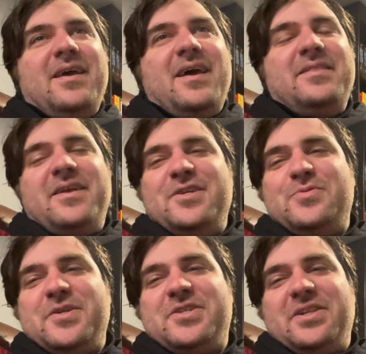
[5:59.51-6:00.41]
And then he
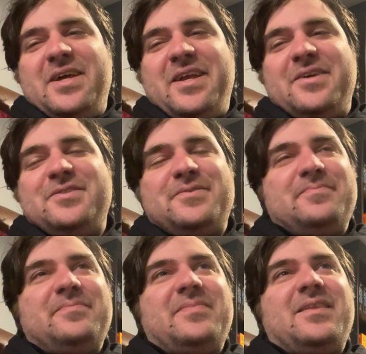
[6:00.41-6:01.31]
switched to Linux,
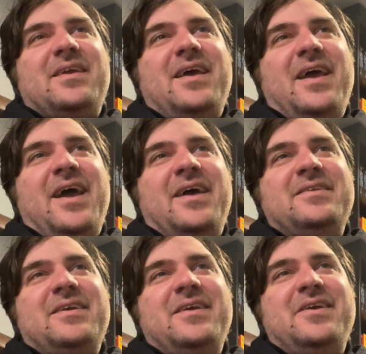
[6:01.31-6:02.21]

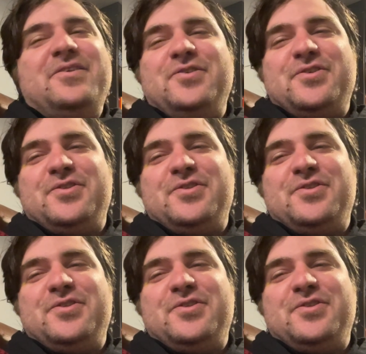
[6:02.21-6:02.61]
and he can just